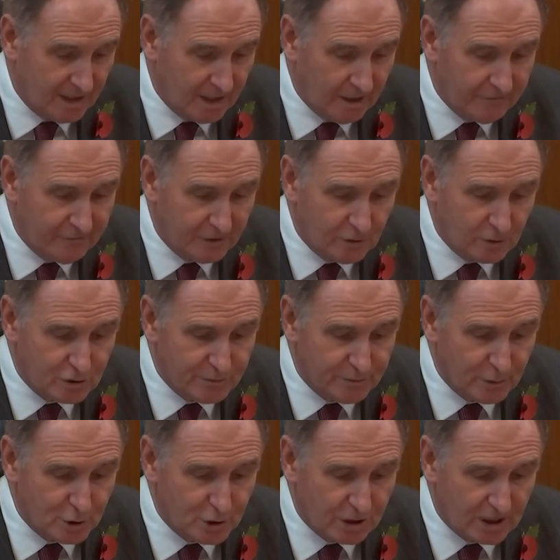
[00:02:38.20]
If the
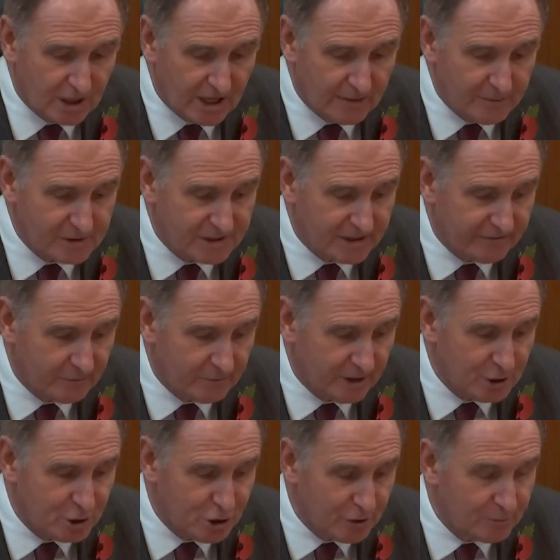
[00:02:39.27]
contribution claim is governed by
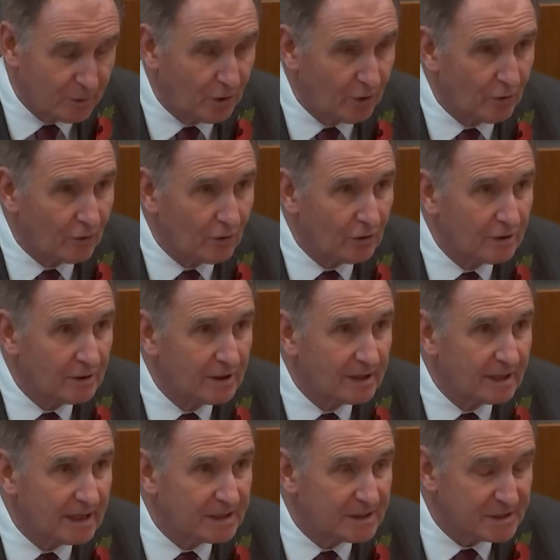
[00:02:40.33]
German law,
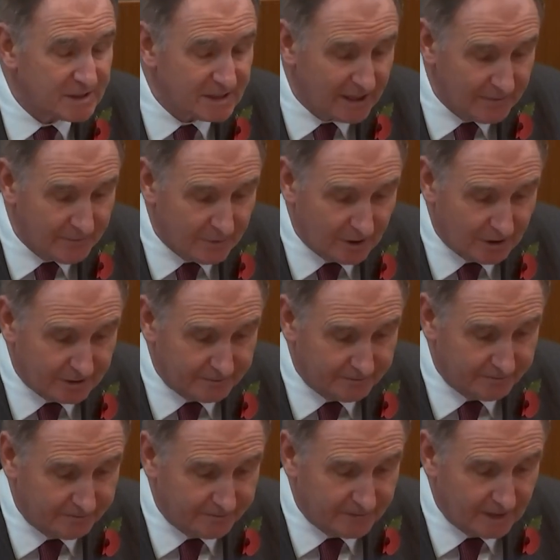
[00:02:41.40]
it is time-barred.
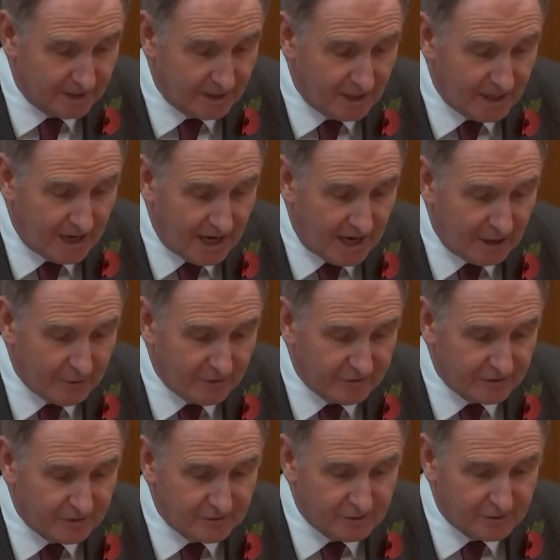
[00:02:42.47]

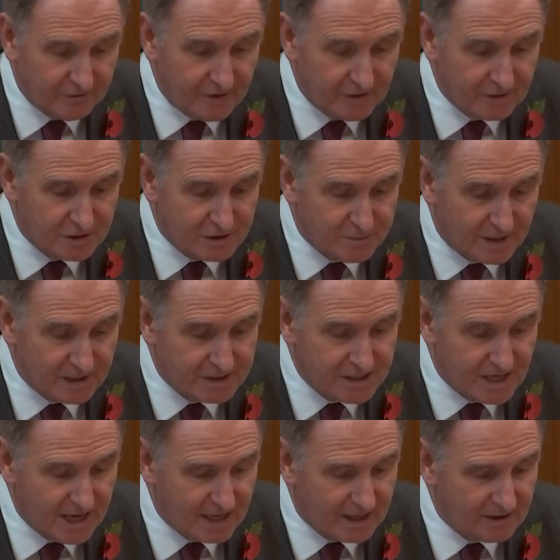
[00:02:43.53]
However, the defendants
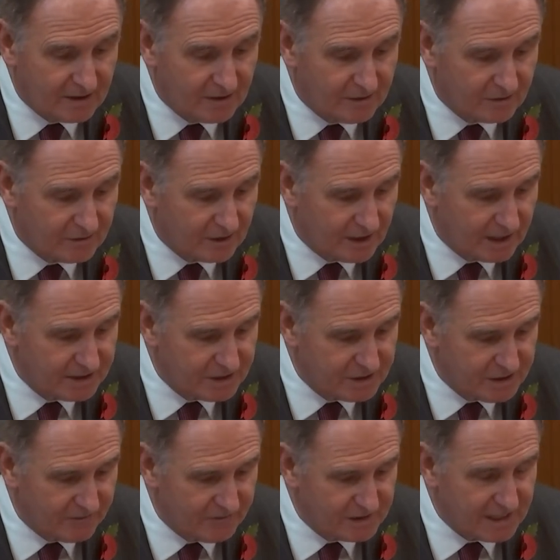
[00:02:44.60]
maintain that the
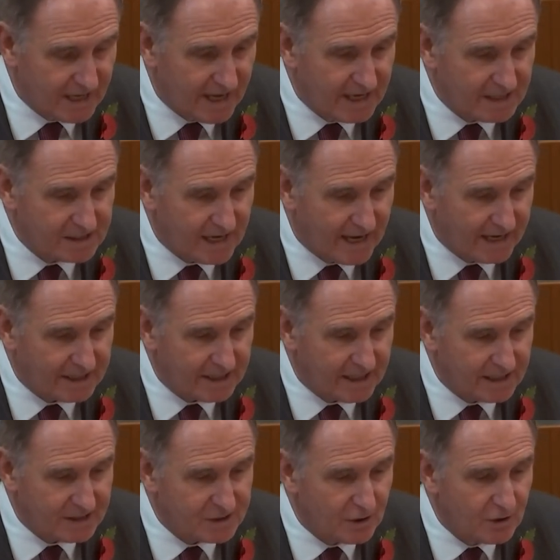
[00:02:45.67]
1978 Act
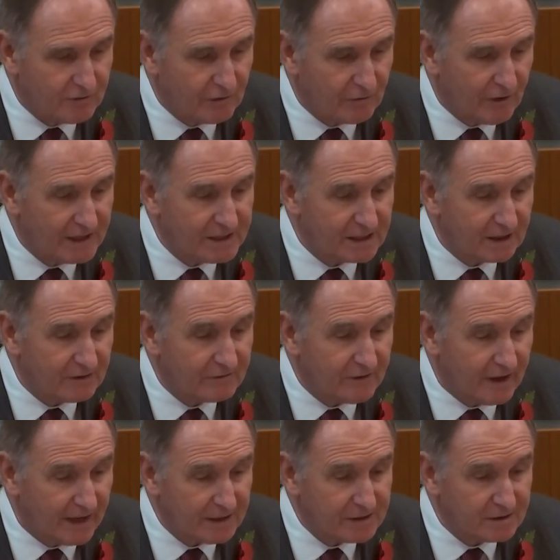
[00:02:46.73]
has overriding
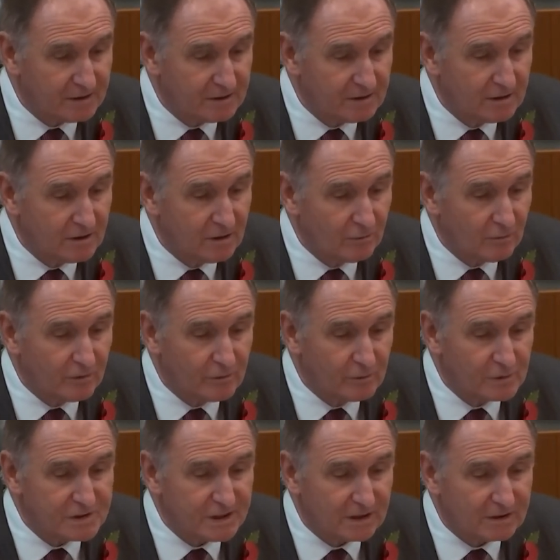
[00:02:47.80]
effect, with the
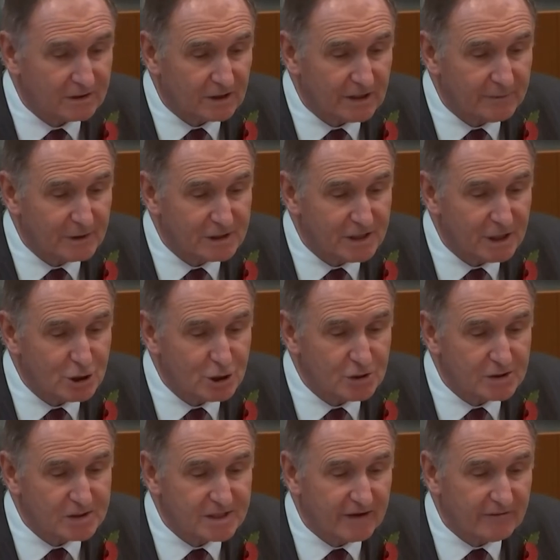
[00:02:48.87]
result that
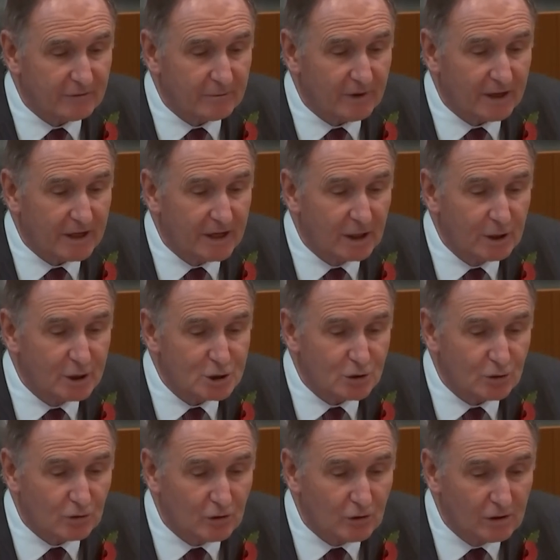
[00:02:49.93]
limitation is governed by English
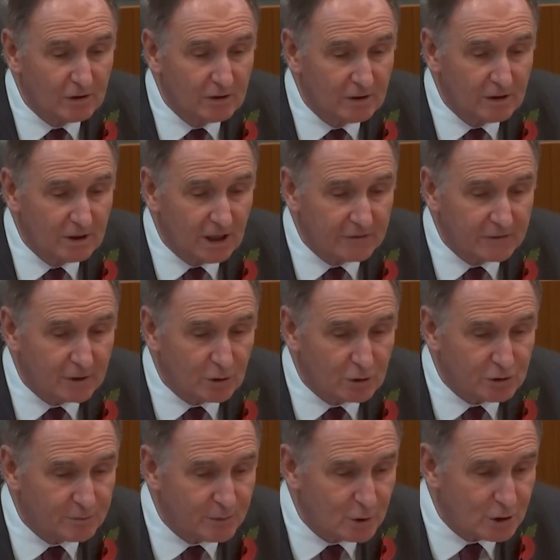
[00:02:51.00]
law and the
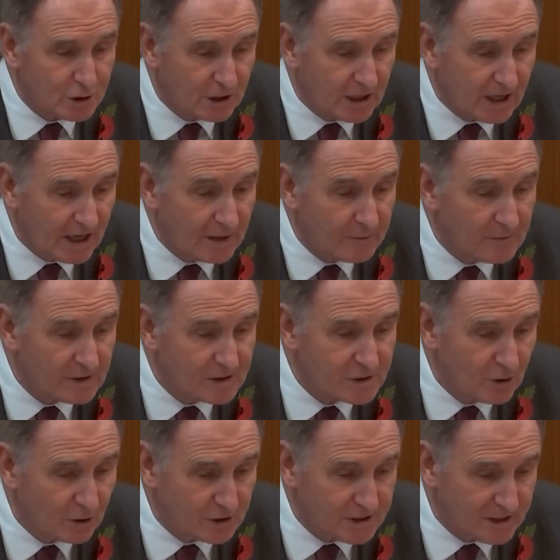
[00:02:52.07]
contribution claim is
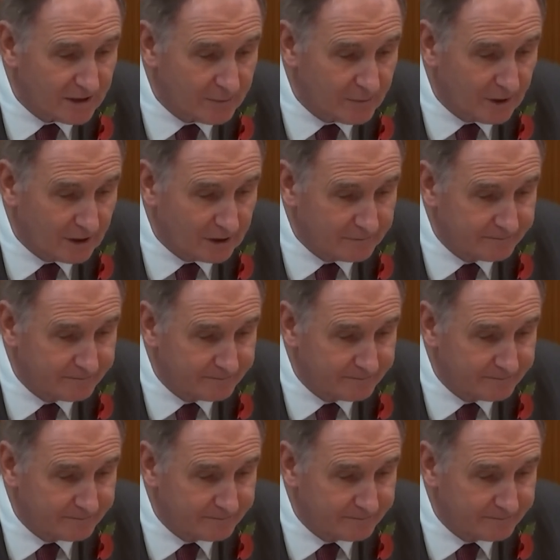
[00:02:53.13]
not time-barred.